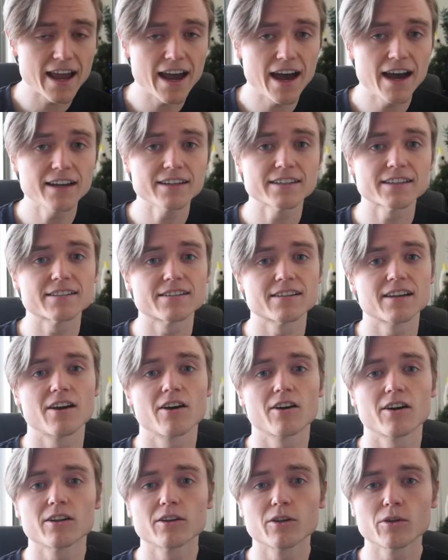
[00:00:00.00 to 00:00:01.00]
out as it
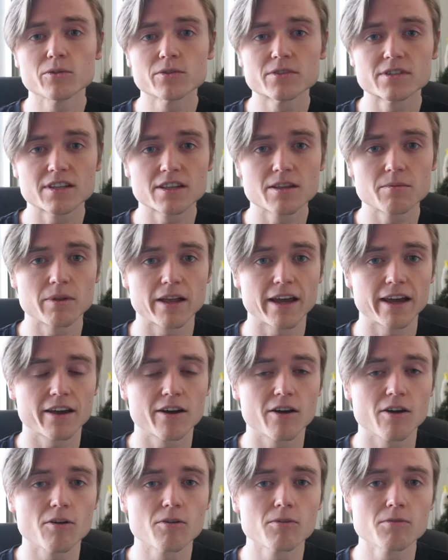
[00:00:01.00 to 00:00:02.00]
got close to the black
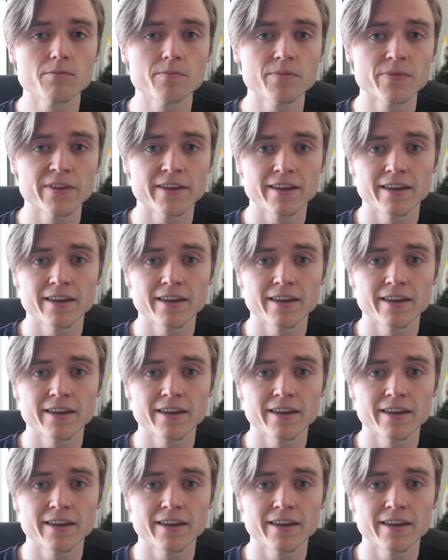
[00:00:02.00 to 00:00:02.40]
hole,